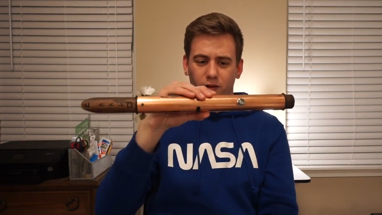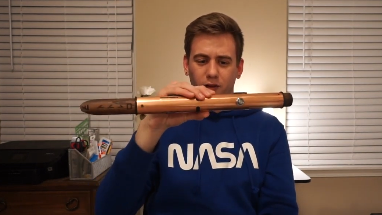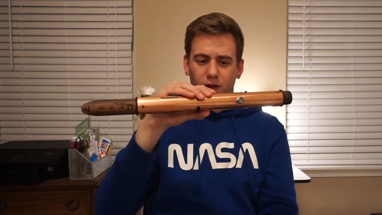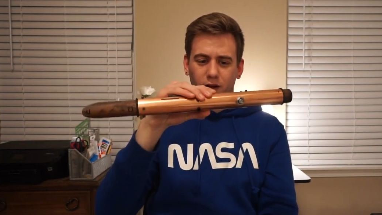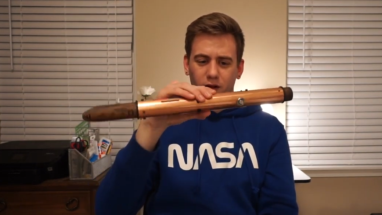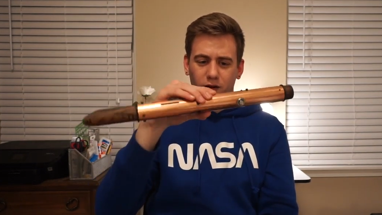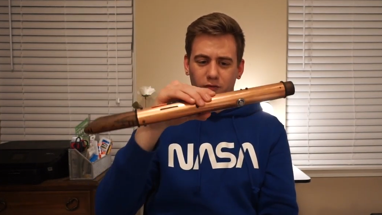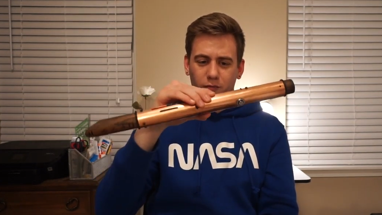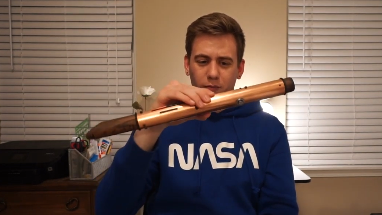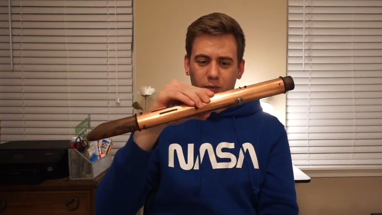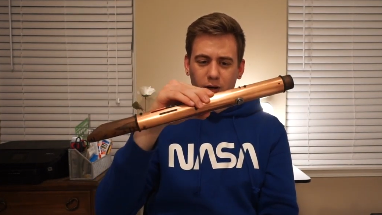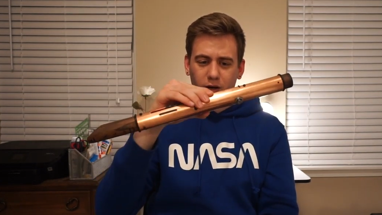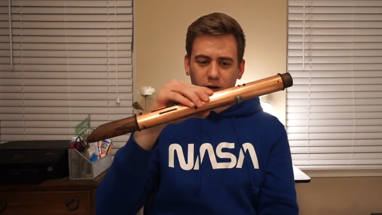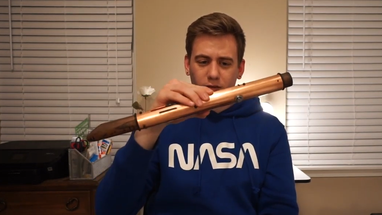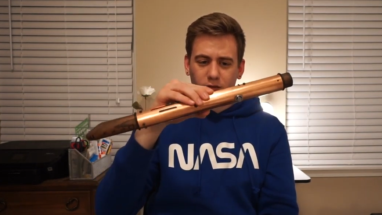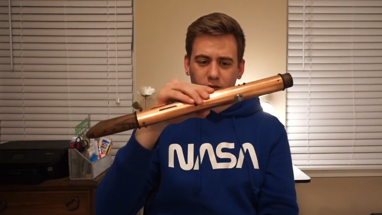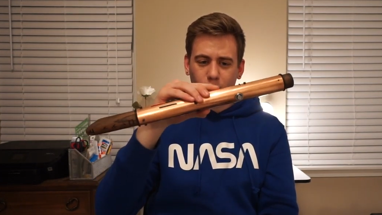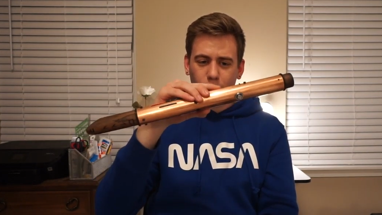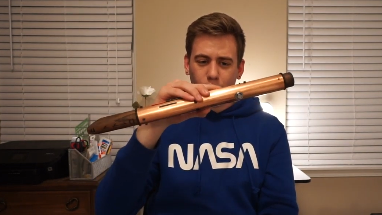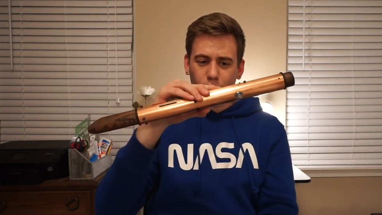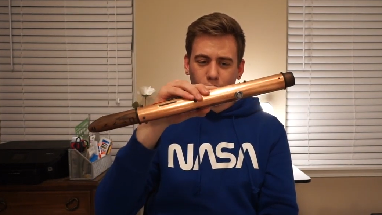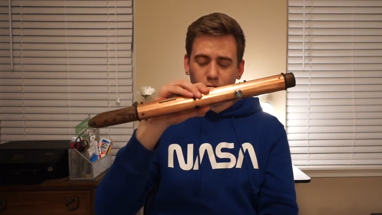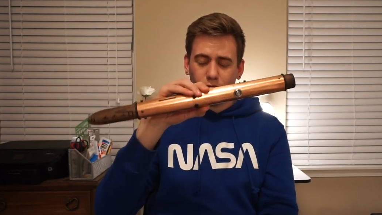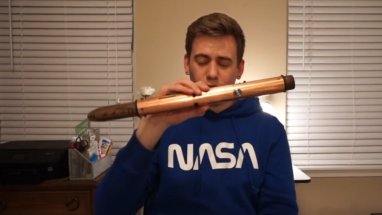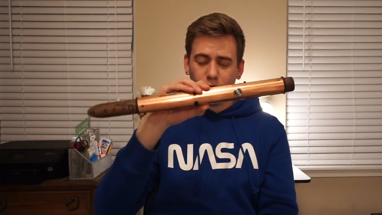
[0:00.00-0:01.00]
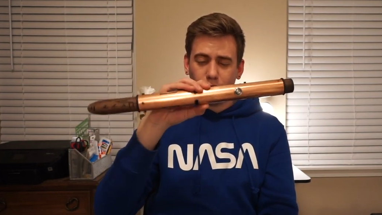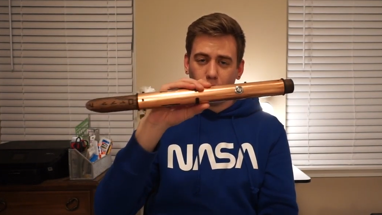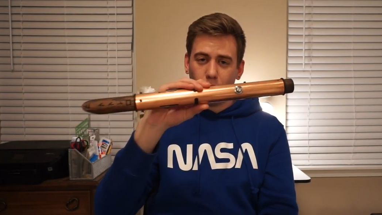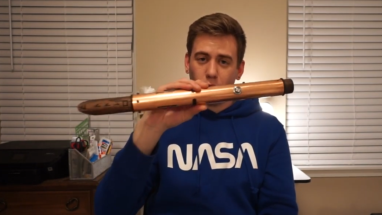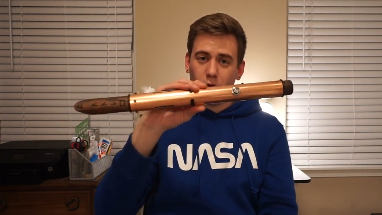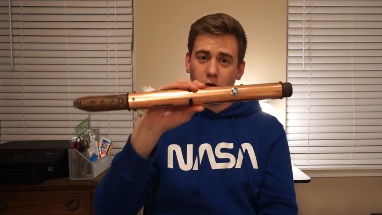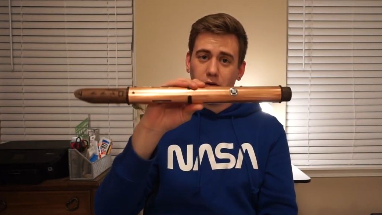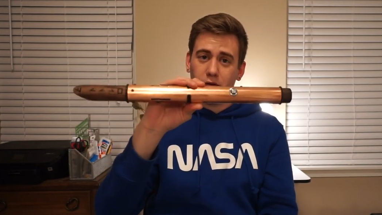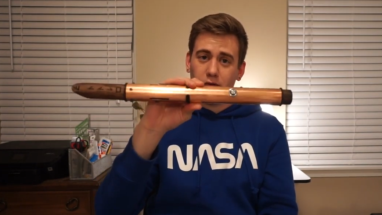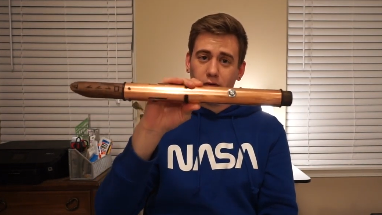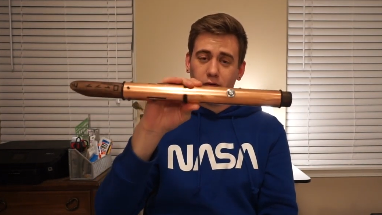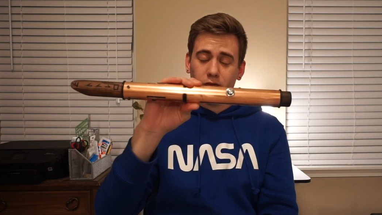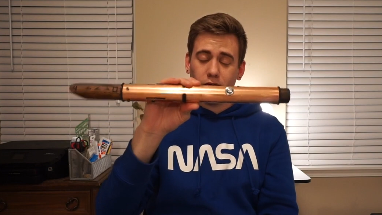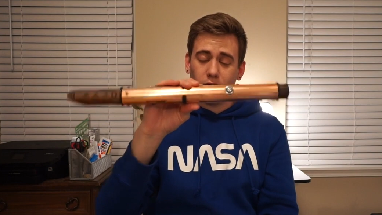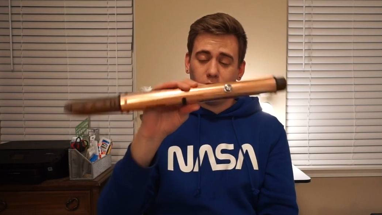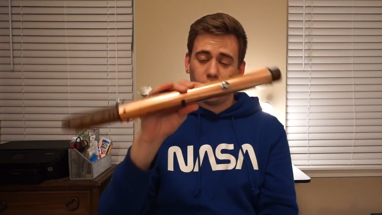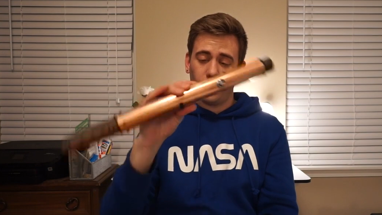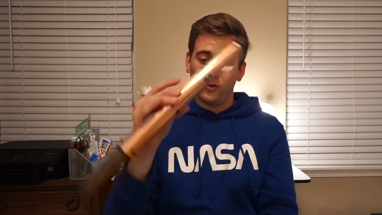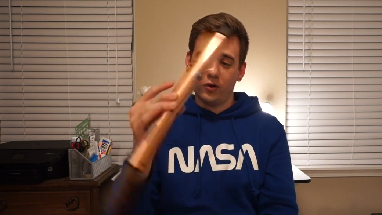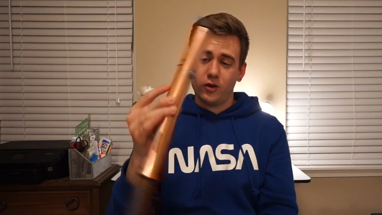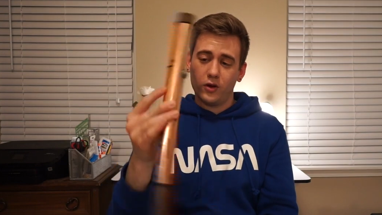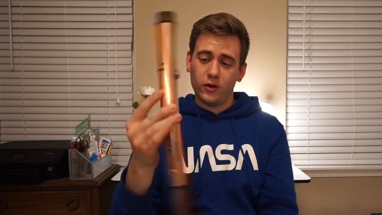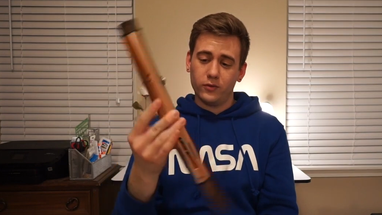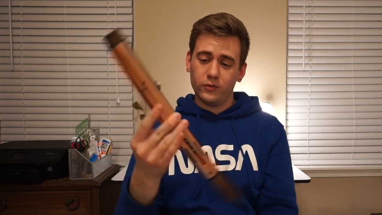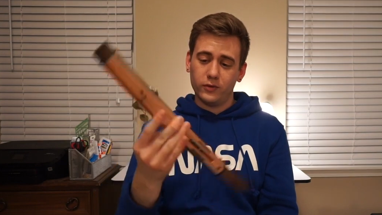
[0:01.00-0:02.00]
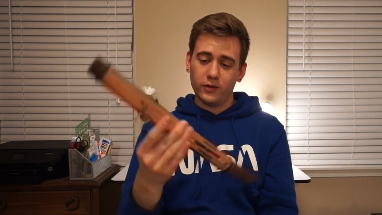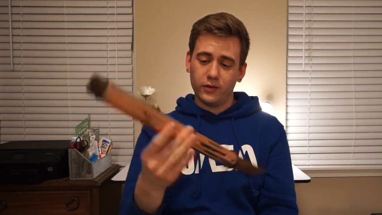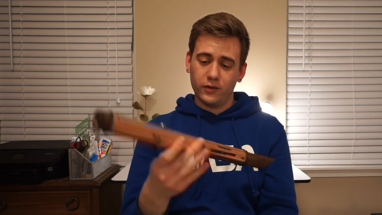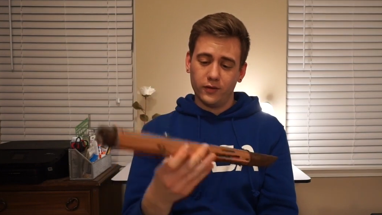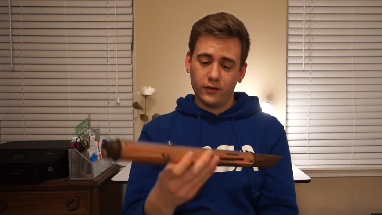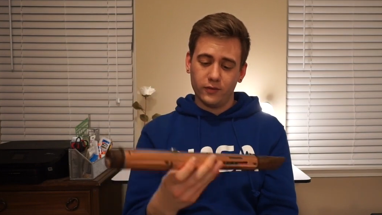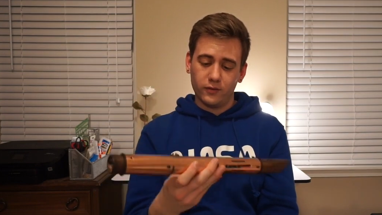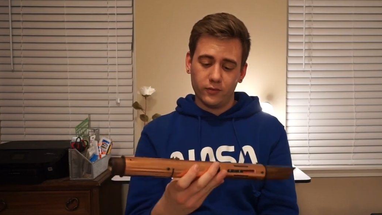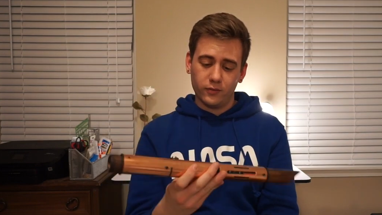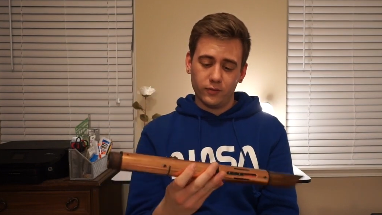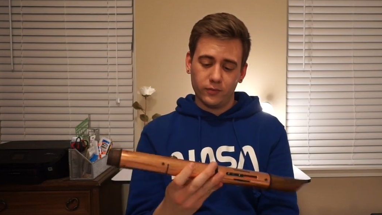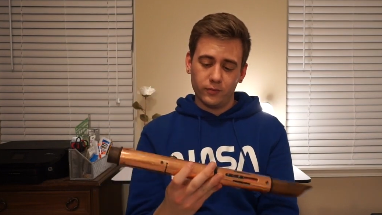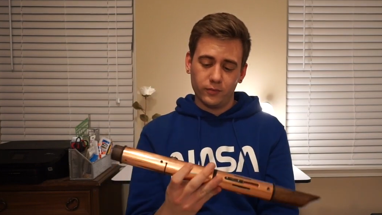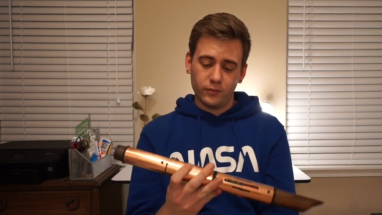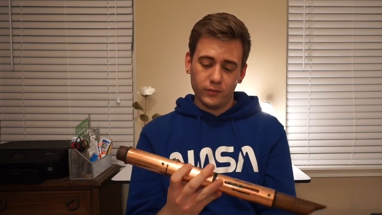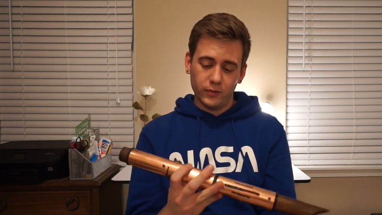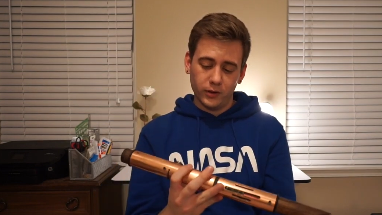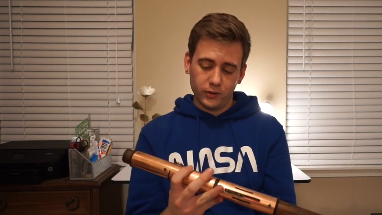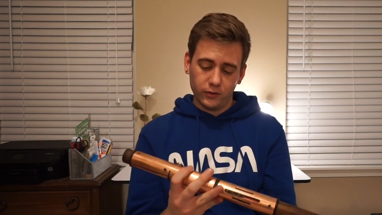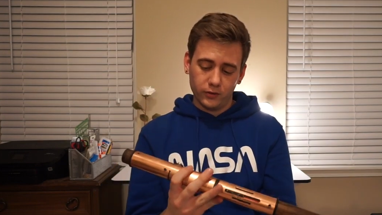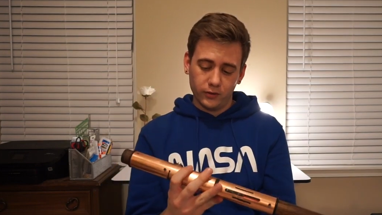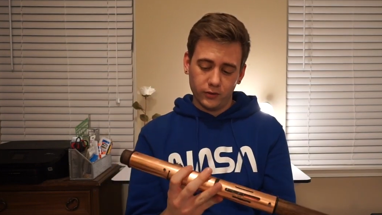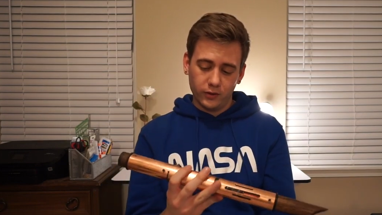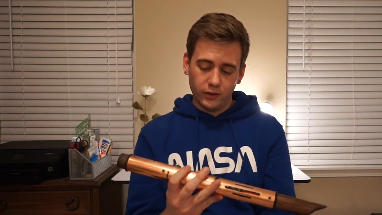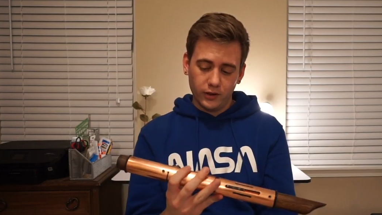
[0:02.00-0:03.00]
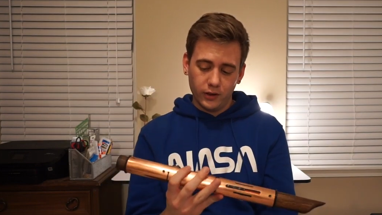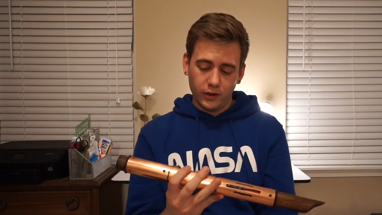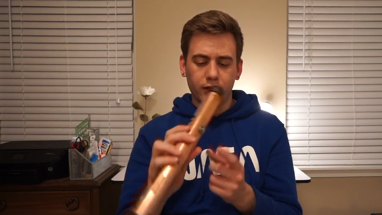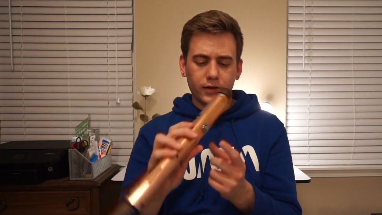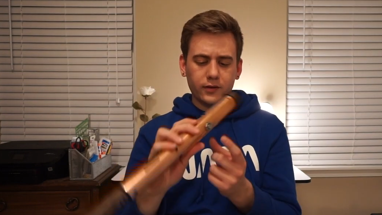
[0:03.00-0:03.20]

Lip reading: a lot of possible stories to go along with this build.